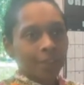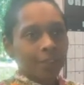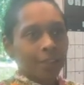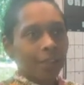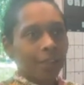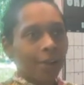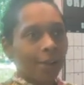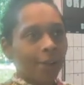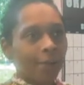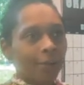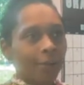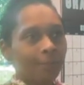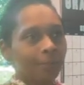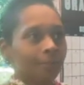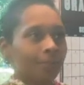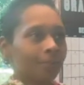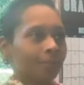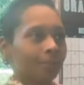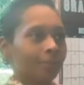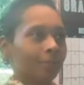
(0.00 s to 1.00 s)
Now,
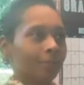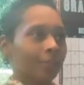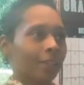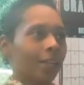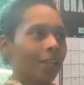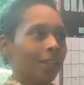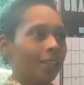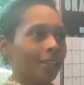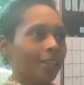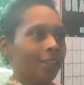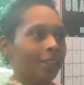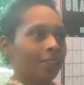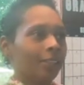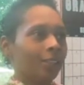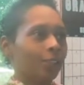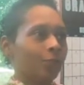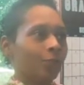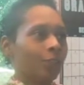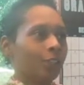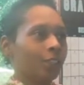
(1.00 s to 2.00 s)
I think
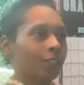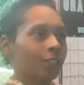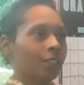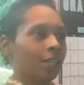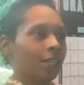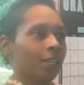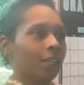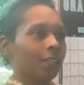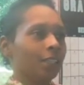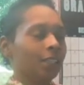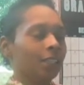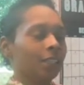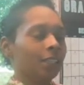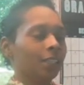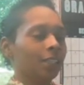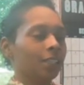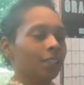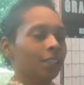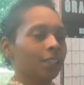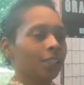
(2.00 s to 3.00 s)
the first thing
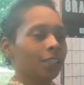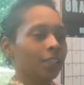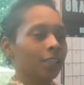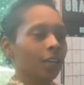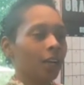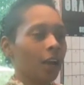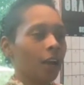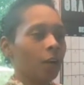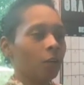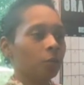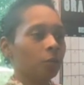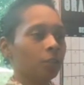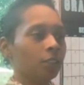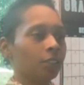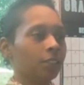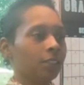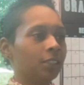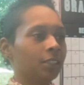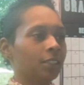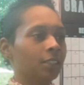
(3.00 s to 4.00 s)
I
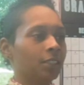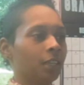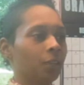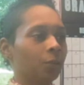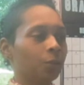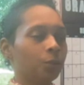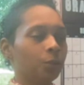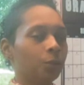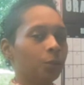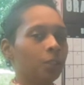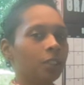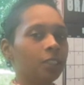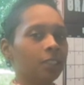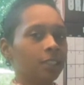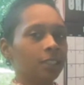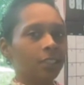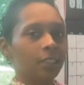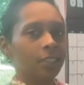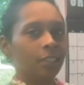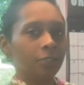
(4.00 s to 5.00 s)
wanted to say was, what
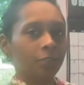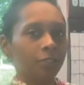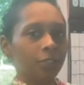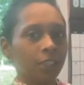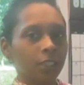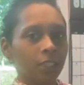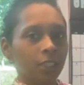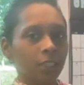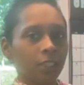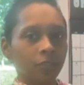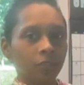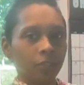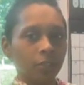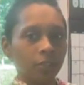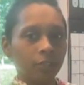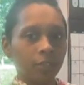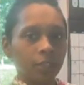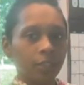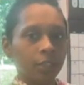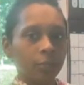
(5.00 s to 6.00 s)
is the definition of
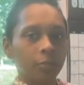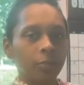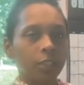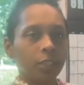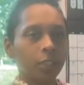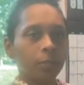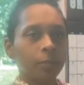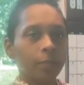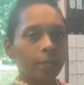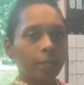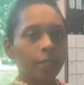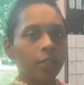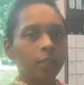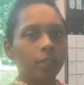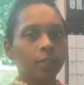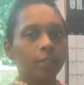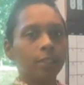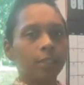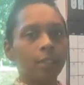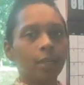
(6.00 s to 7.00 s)
surrender? Because we hear it
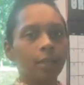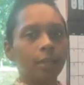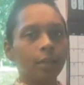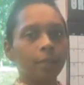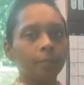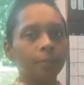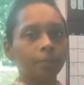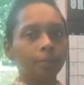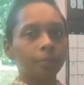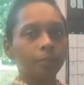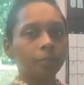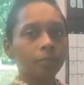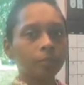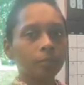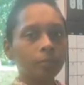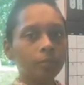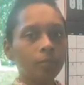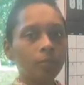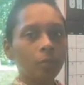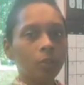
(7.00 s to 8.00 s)
all the time.
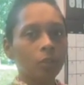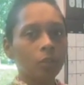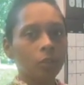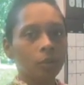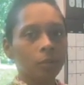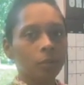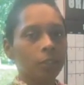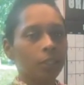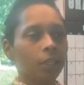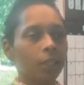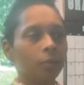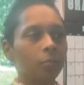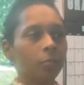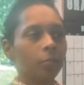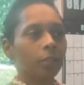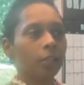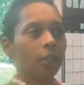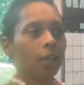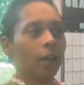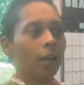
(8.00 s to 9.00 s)
You know what I'm saying?
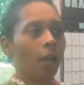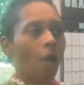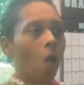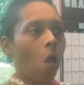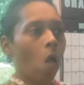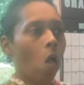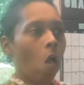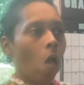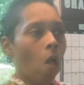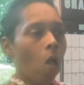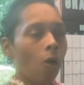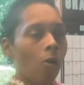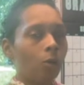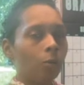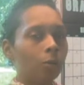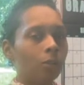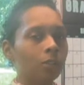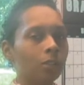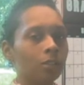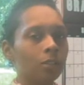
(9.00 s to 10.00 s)
But,
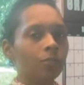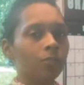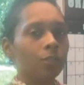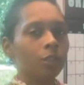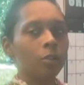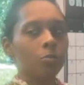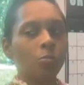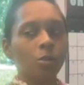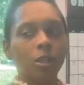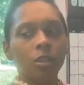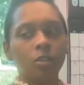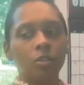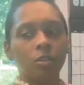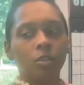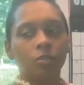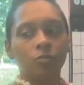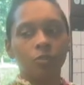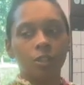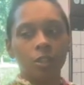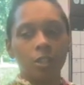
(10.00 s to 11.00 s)
what does it really mean to
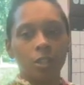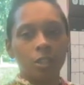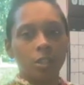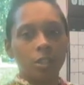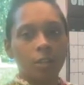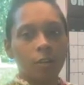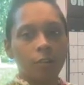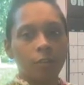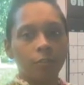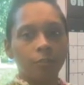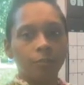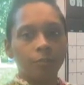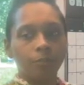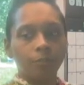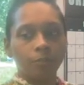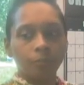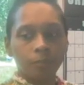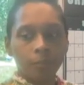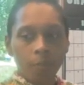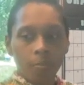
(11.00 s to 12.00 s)
surrender yourself?
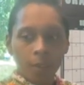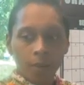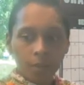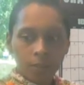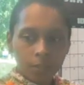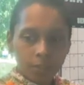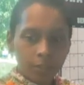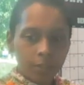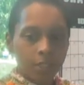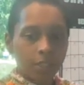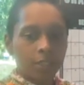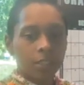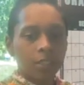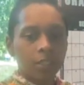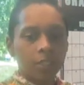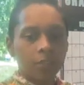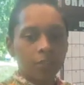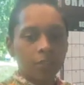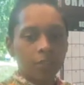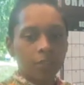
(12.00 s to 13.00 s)
Surrender
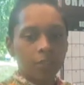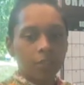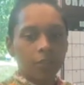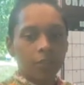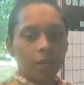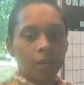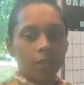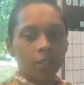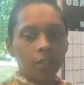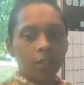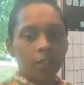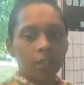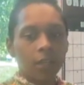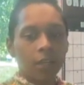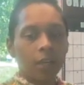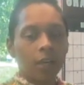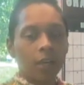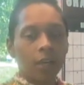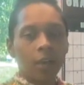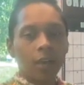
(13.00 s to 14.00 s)
yourself to the divine and let
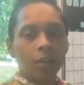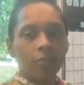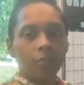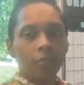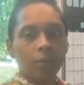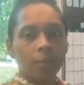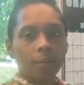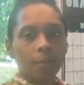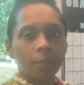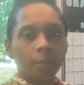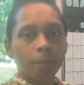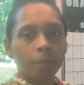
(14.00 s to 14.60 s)
God have it.